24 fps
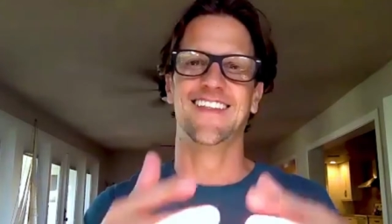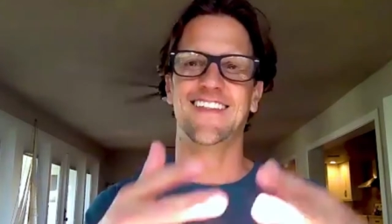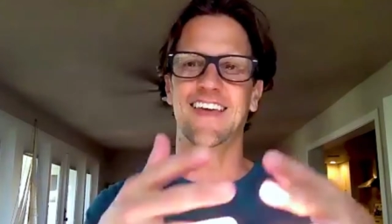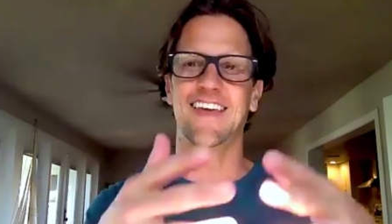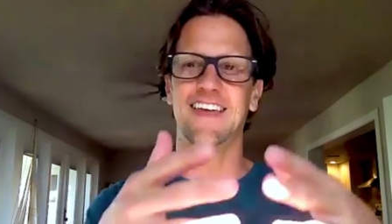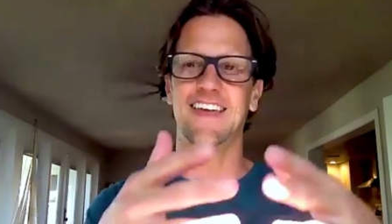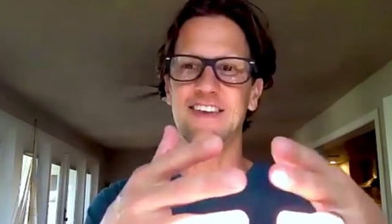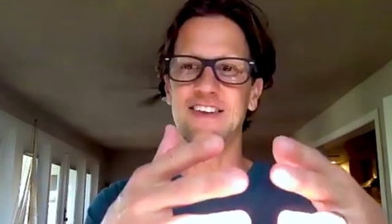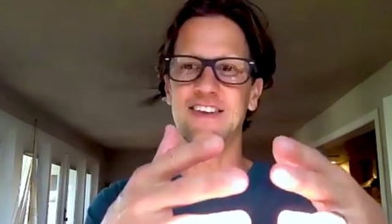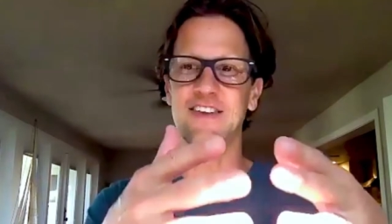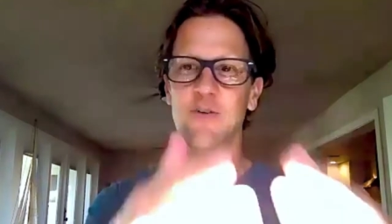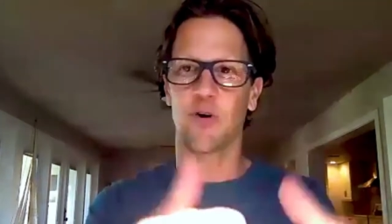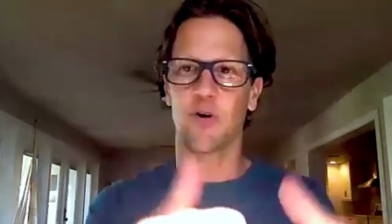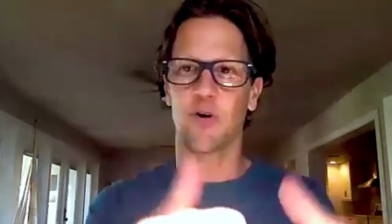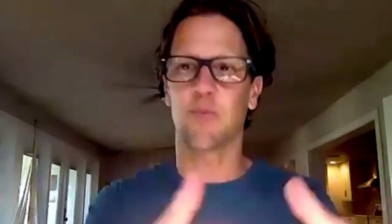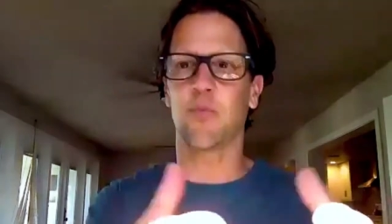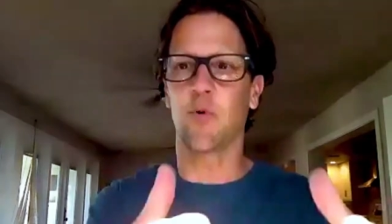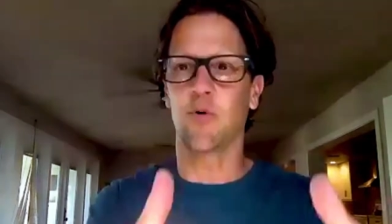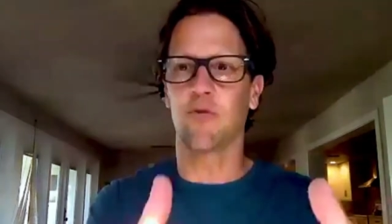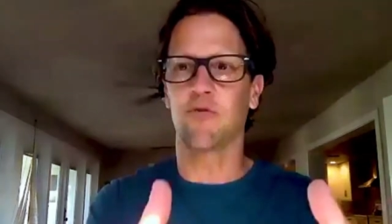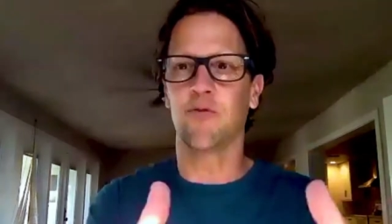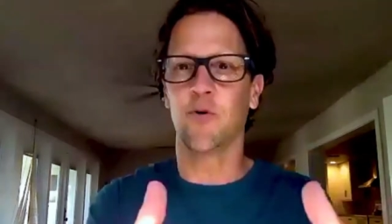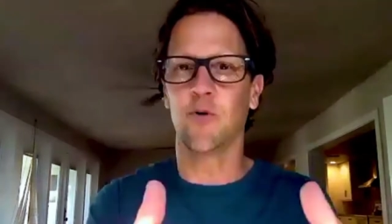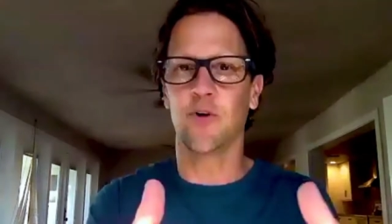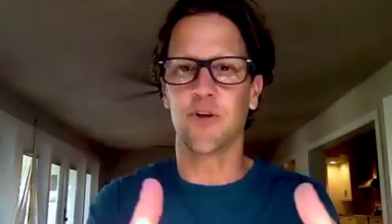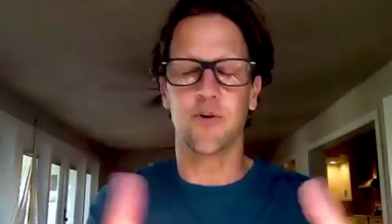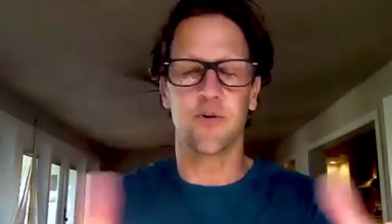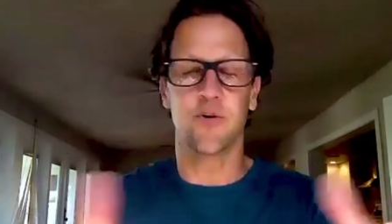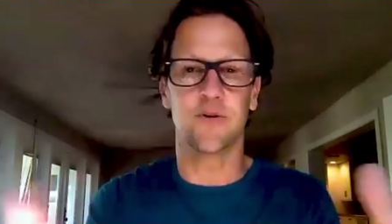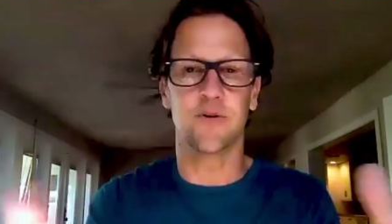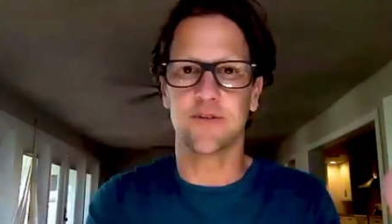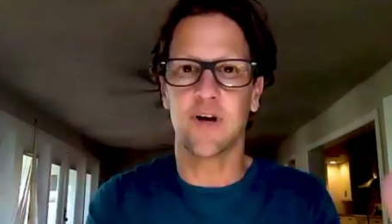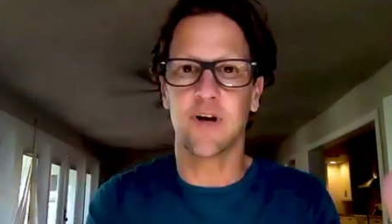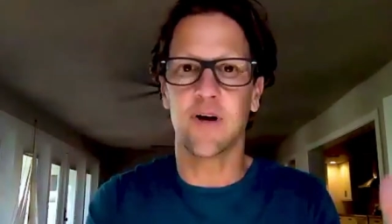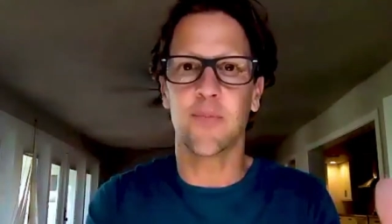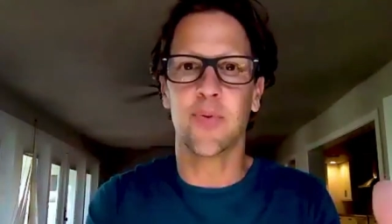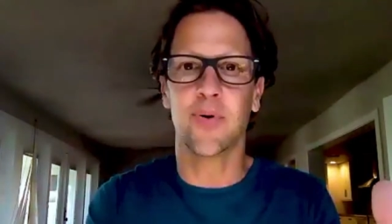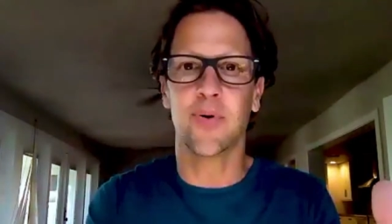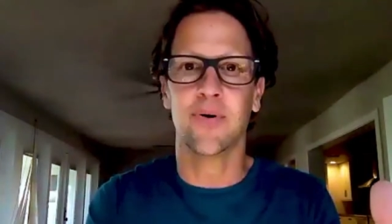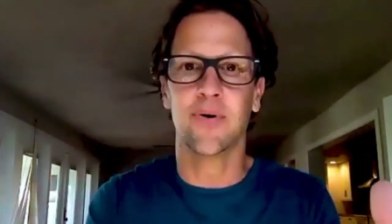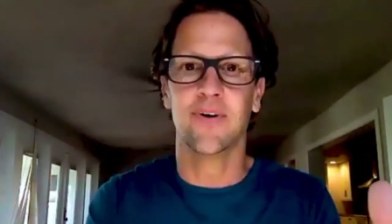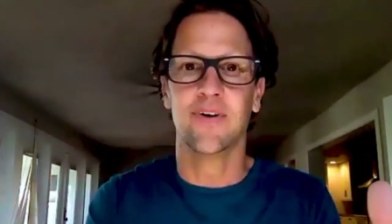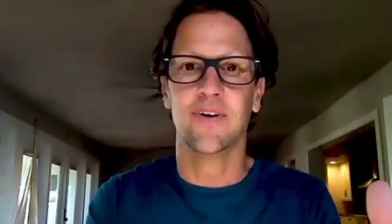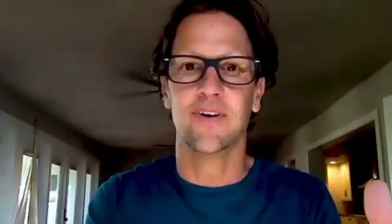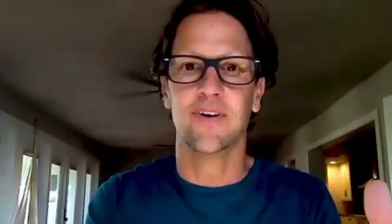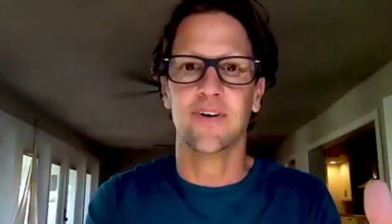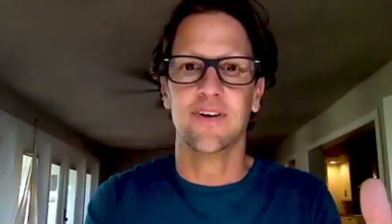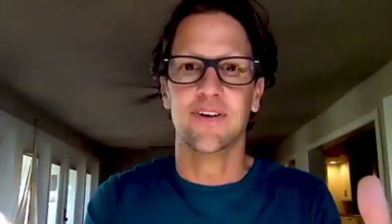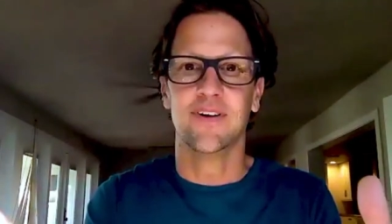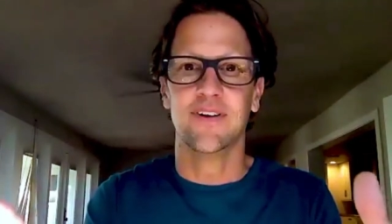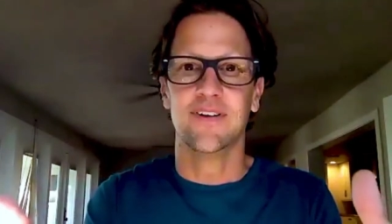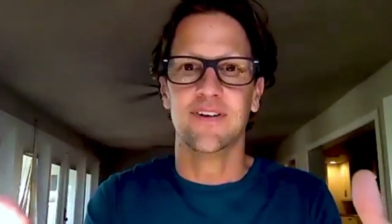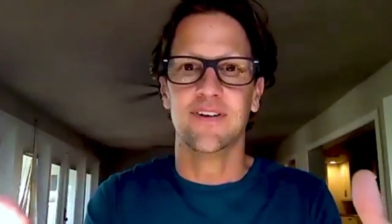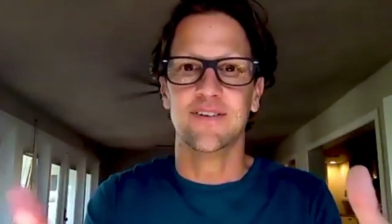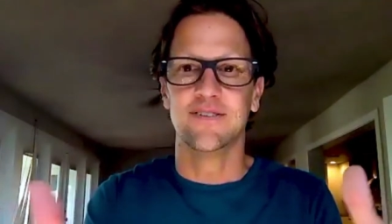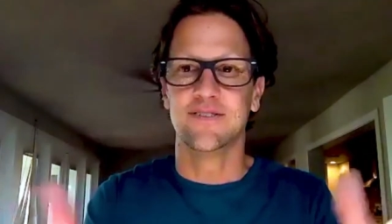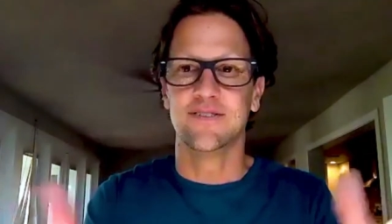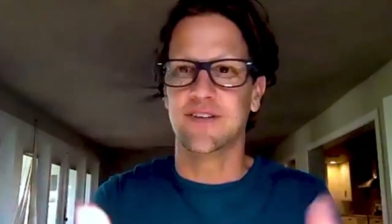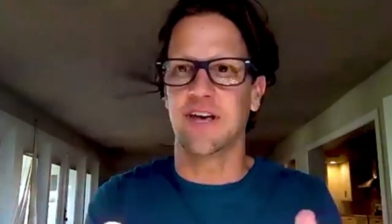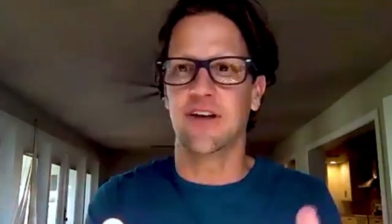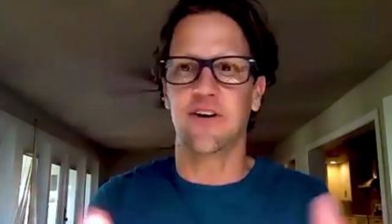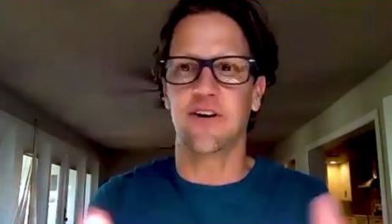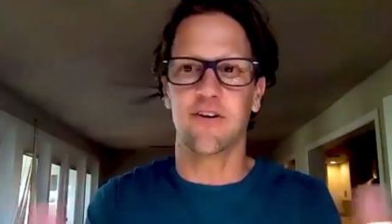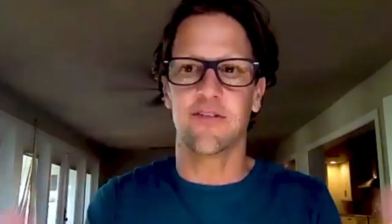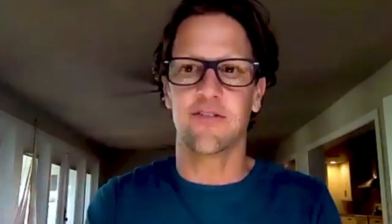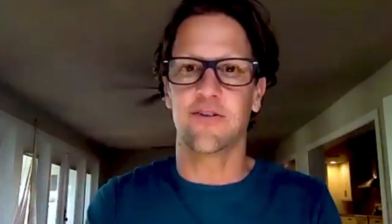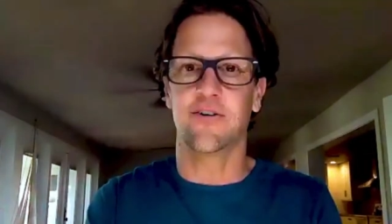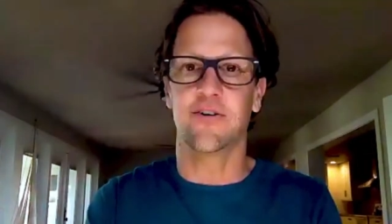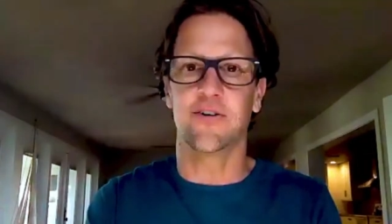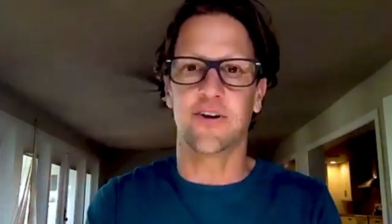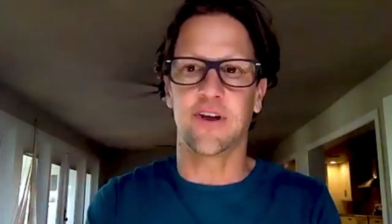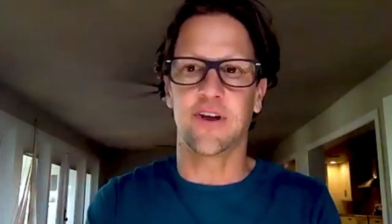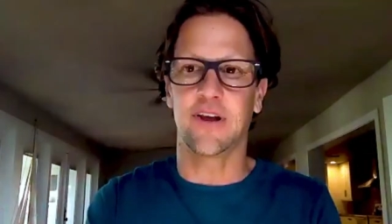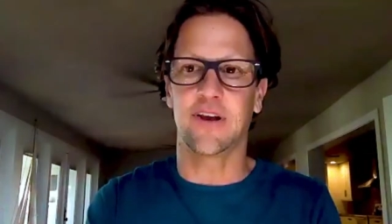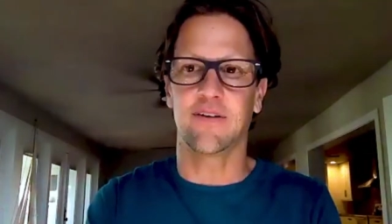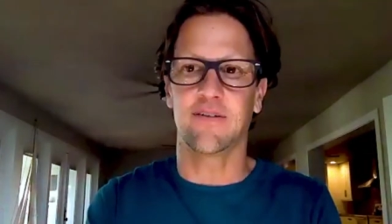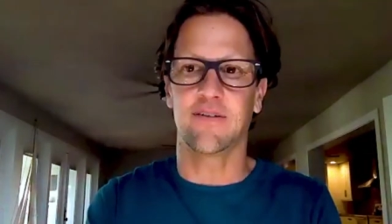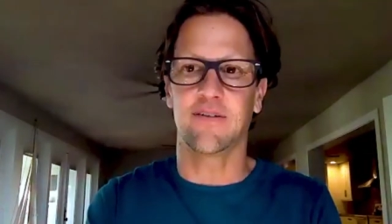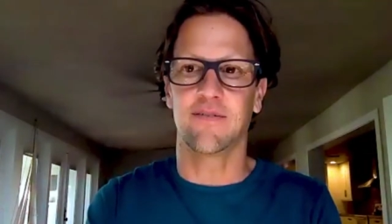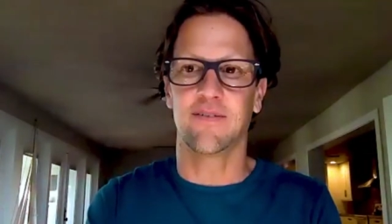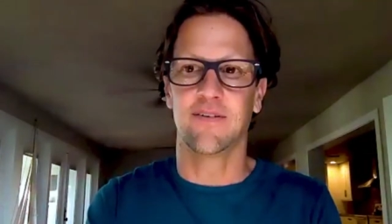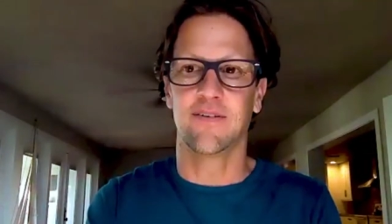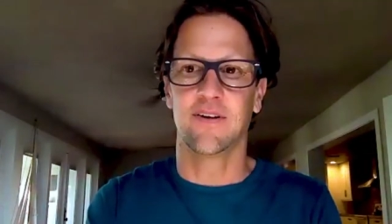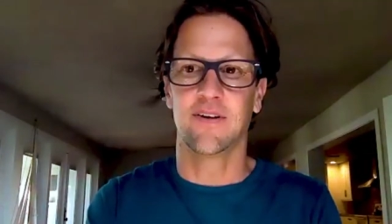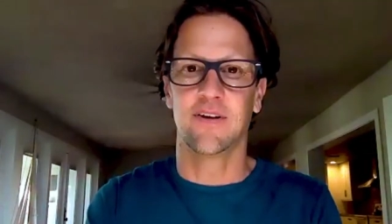that your portfolio is up 10 or 13.